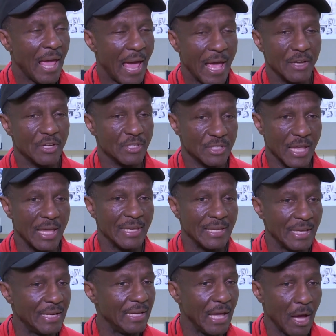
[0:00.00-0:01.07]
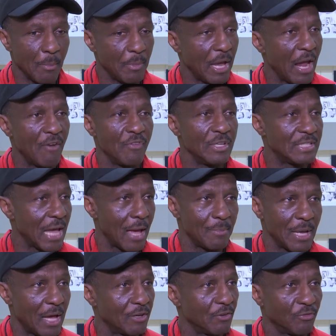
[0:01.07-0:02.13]
And to say giddy up every time
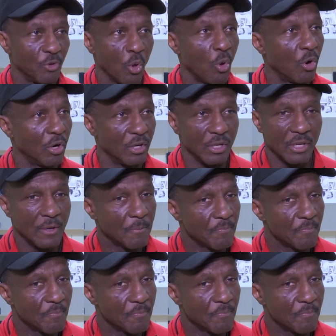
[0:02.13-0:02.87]
down the floor